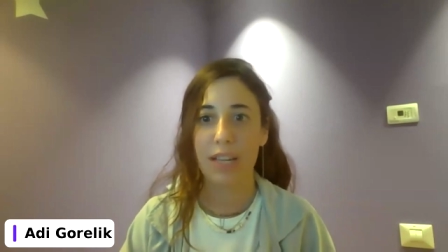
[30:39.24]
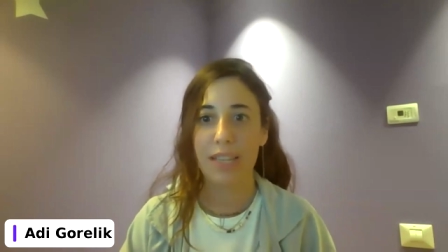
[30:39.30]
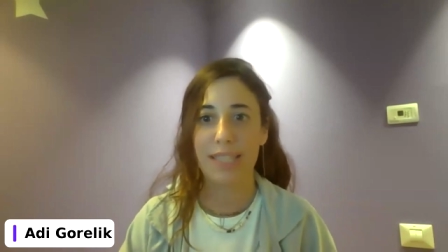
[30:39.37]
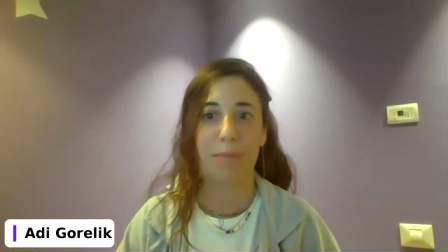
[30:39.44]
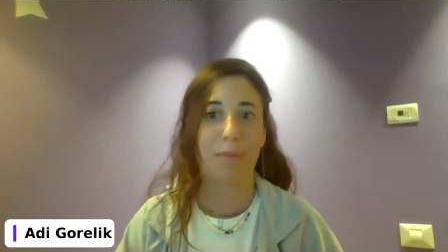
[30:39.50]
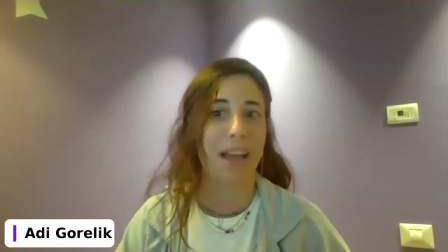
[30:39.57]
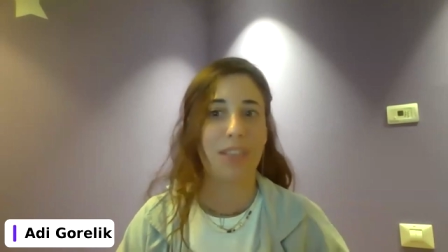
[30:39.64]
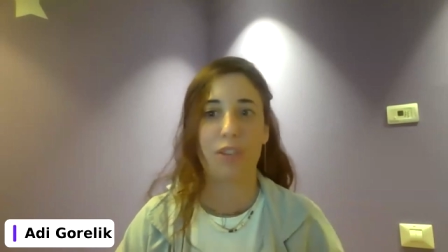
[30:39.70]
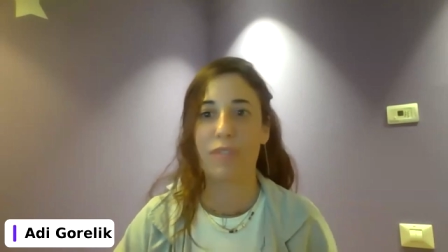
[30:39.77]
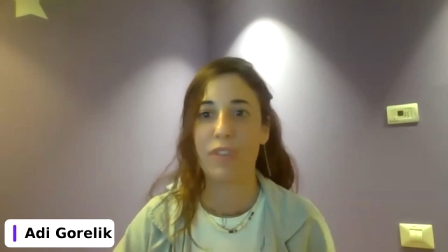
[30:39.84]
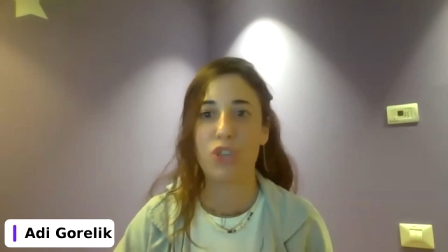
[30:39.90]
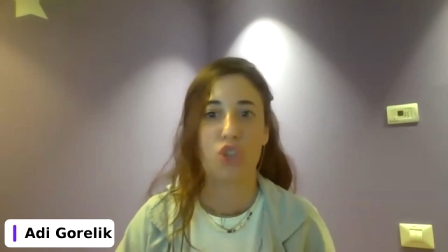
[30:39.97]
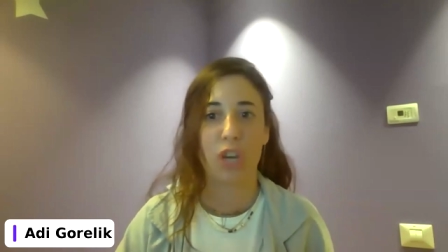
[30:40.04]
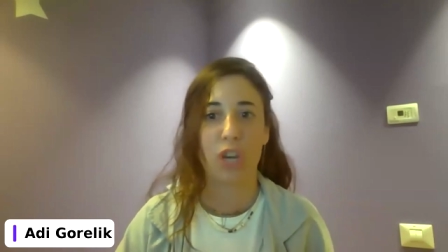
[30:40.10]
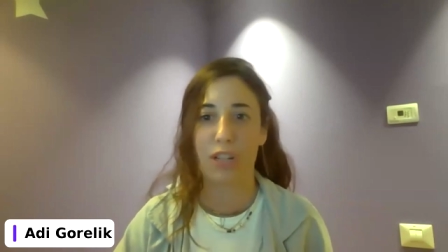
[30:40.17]
some kind of a
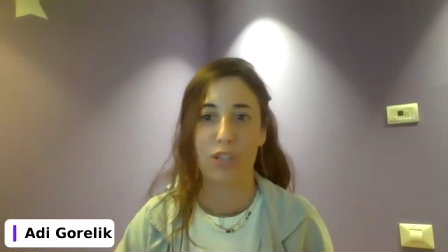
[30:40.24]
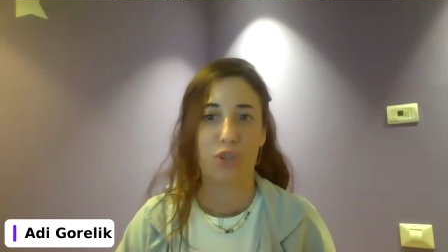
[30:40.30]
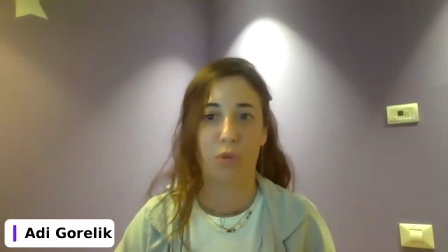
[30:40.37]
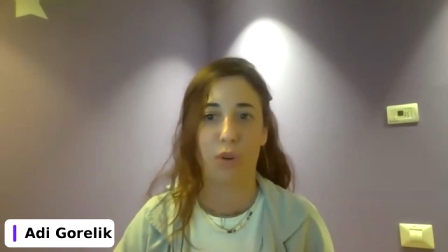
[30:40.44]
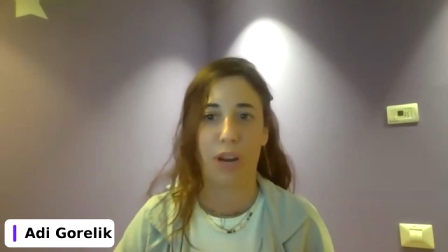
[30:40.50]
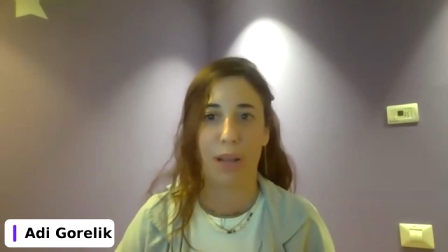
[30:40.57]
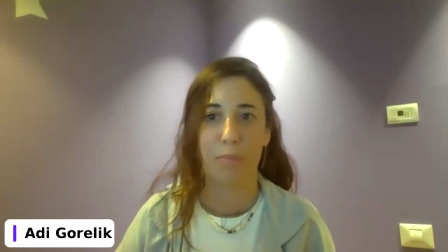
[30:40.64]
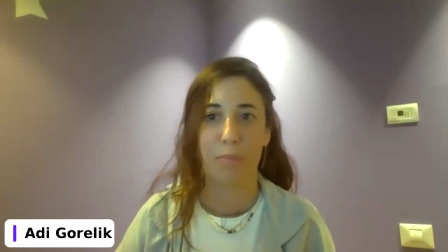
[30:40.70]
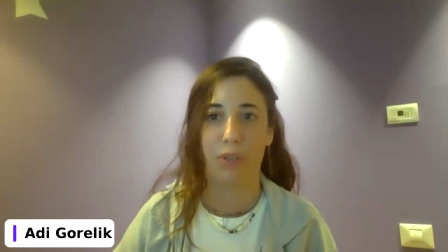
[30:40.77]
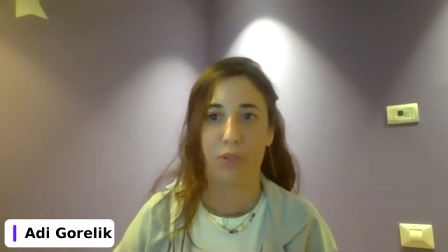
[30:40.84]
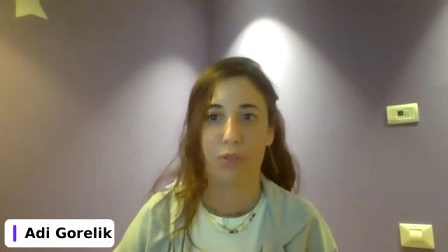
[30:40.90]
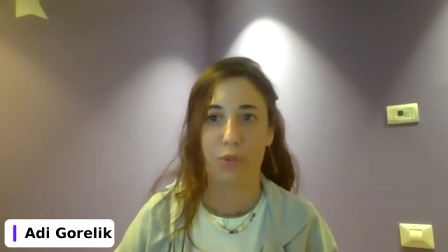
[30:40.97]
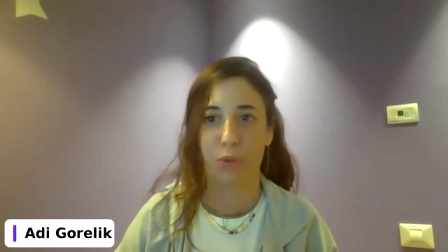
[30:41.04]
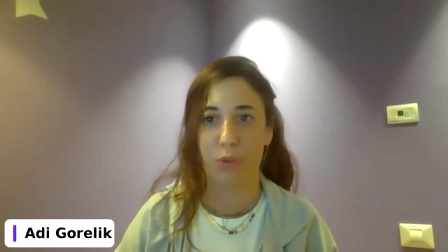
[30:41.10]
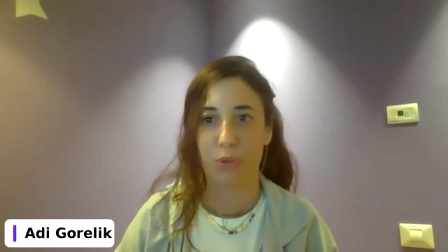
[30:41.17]
challenge you were able
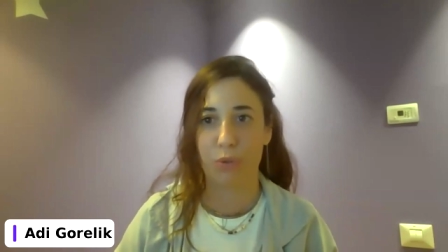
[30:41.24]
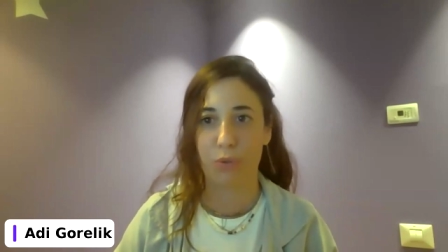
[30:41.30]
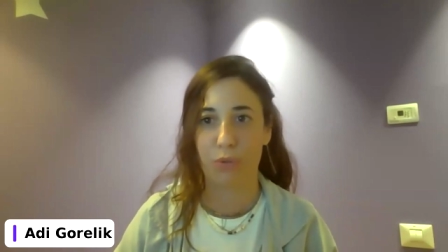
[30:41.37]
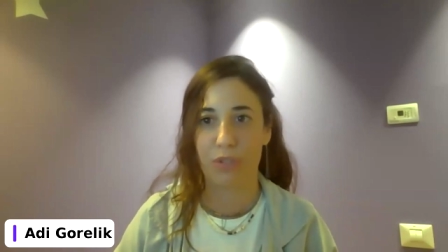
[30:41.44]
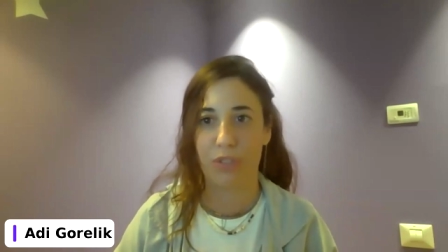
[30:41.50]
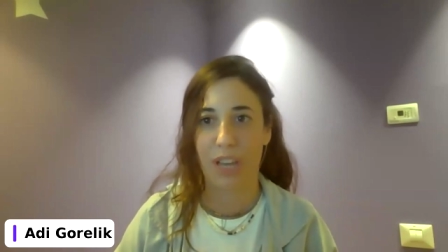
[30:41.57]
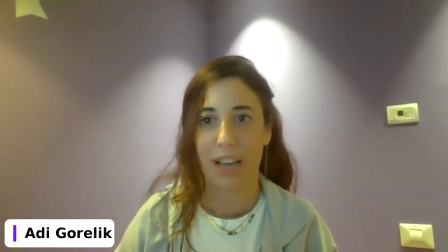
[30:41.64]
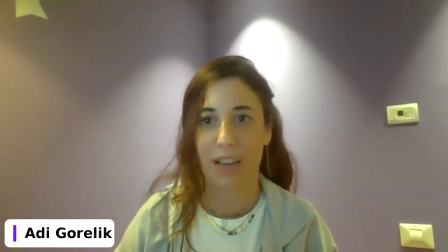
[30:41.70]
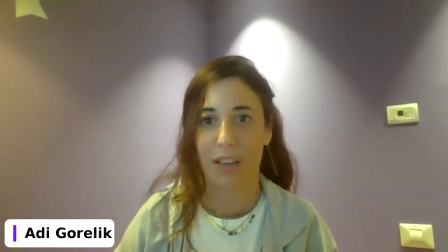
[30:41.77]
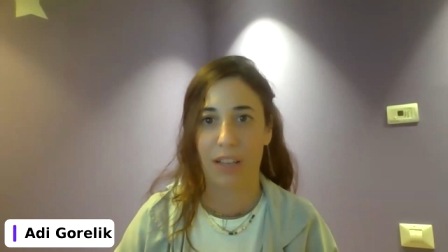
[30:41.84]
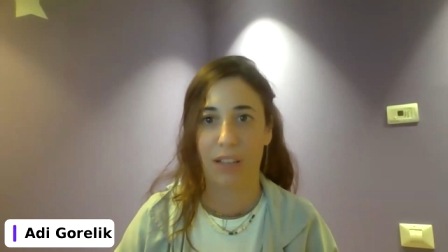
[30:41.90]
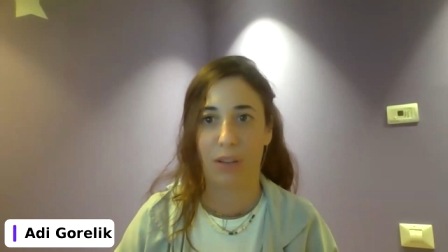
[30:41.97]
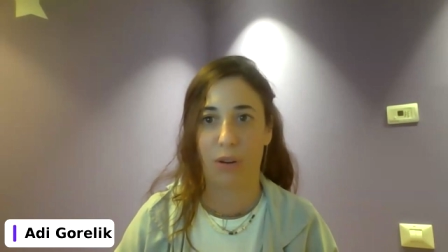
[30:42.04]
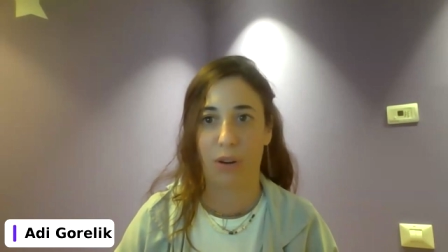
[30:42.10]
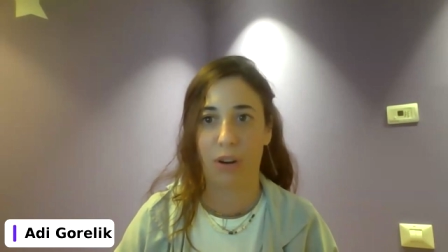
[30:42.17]
to
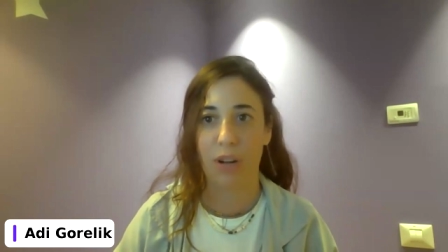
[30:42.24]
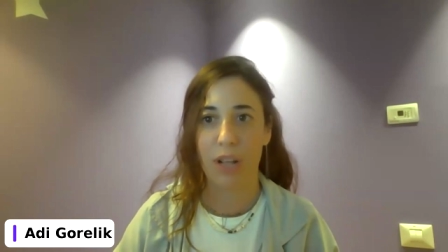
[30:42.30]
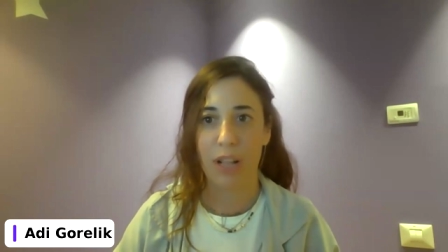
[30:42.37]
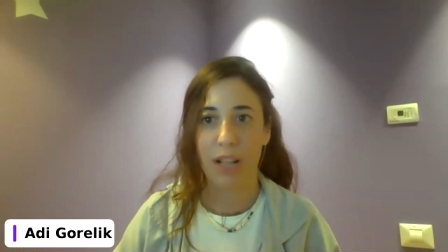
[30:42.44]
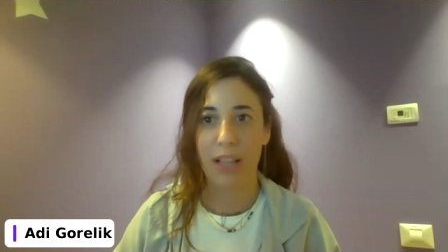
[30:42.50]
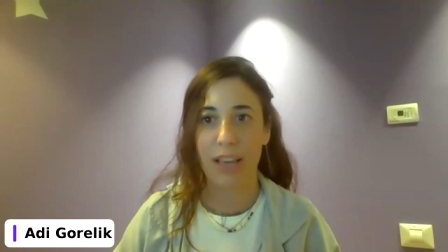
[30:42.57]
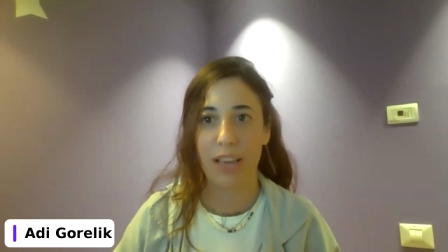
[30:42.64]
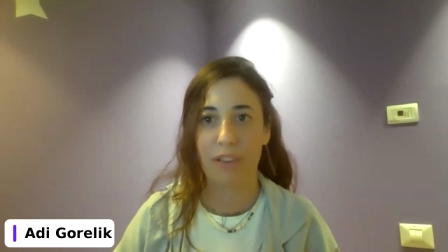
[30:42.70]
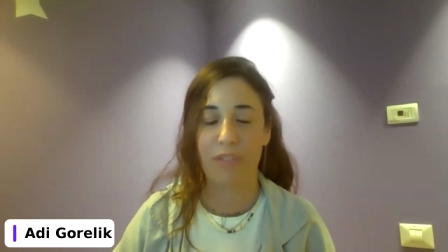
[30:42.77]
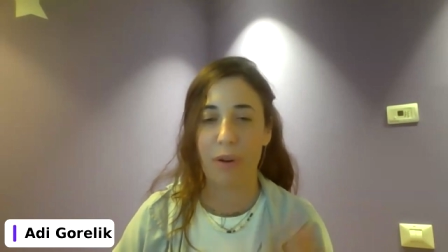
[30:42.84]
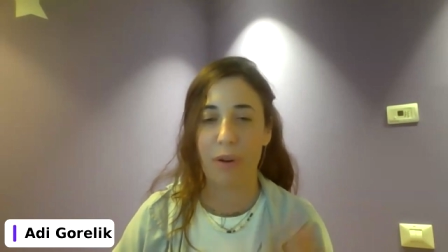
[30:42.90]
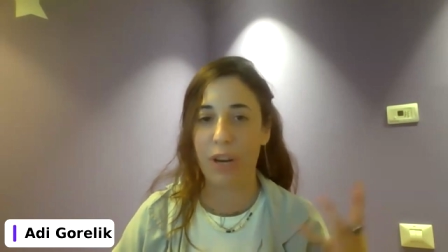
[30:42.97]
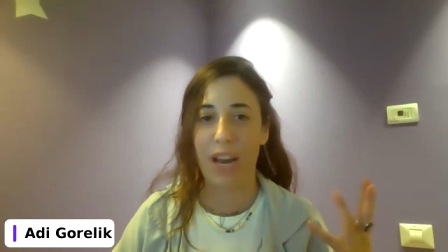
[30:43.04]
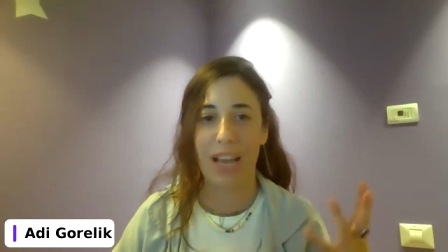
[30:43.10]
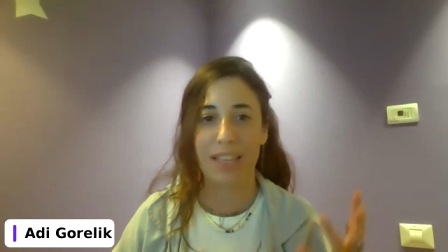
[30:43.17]
tackle, or like
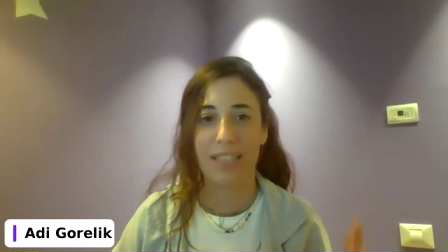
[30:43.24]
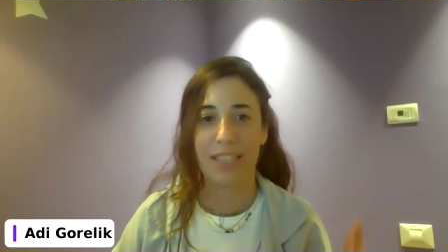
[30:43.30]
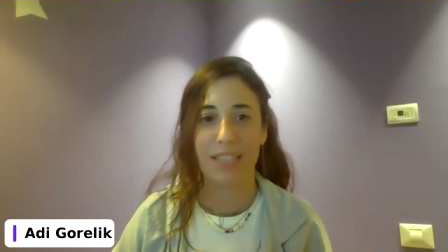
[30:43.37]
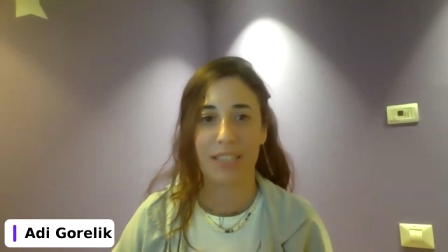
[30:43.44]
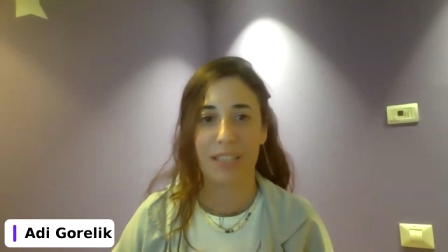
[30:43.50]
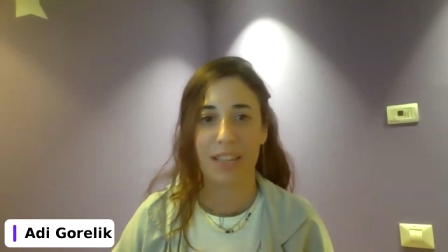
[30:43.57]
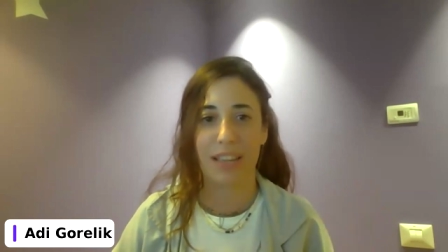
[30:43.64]
very nice